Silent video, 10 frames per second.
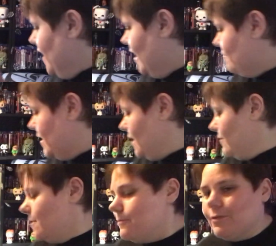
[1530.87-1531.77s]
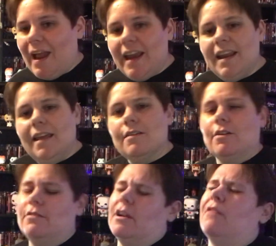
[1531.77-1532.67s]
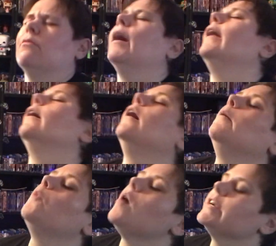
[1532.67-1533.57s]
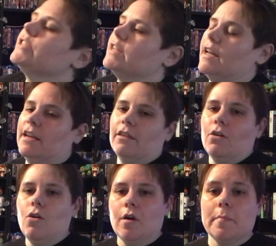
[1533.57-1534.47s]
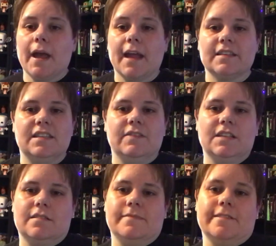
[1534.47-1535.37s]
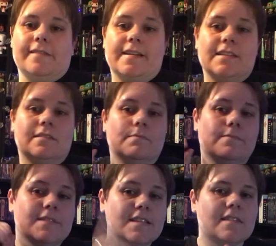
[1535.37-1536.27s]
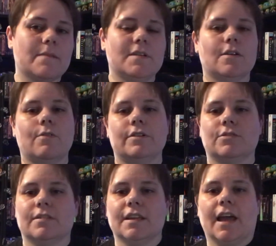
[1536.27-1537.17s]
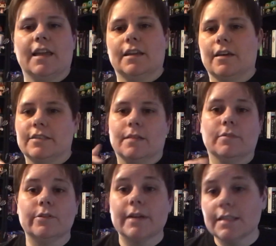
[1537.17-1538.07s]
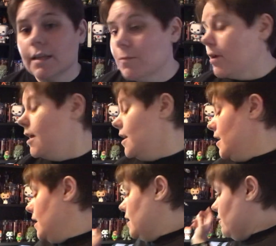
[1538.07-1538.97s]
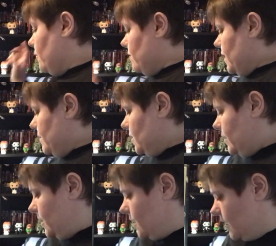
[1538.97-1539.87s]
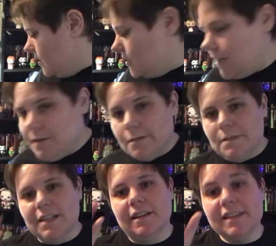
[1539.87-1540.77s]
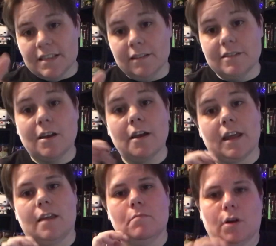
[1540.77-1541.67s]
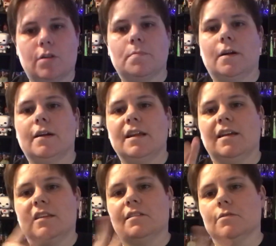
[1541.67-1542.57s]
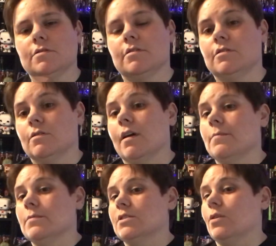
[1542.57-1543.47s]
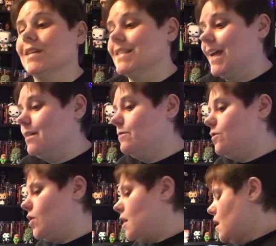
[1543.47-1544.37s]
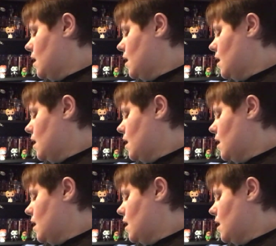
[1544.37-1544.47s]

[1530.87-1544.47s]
If any of you have watched any of the Horror Pack DVDs and Blu-rays, please let me know what you think. I cannot say Blu-rays anymore. Let me know what you think of these titles, particularly Dylan Dog and Murder Party. I think those are the two I'm so excited for.